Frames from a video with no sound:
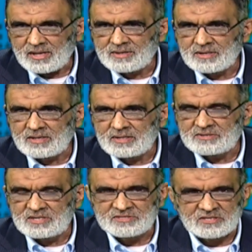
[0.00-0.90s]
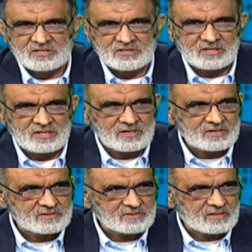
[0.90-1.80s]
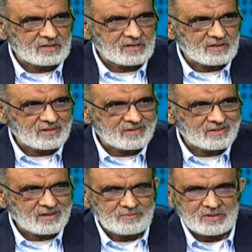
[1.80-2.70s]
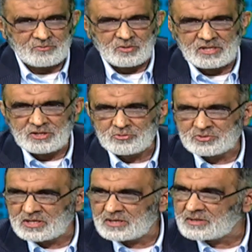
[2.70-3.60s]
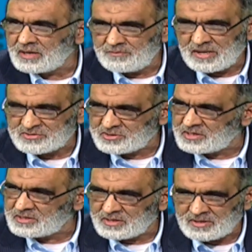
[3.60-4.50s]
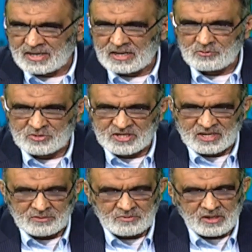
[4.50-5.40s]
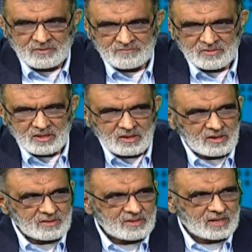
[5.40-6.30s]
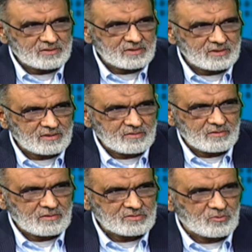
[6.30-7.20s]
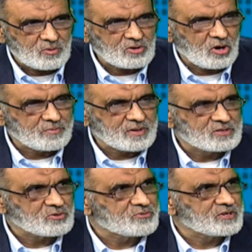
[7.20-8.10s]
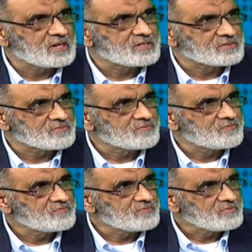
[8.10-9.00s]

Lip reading: And in these 63 years, I mean, we need to see, Ambassador Naela would second me, that the world operates on realism.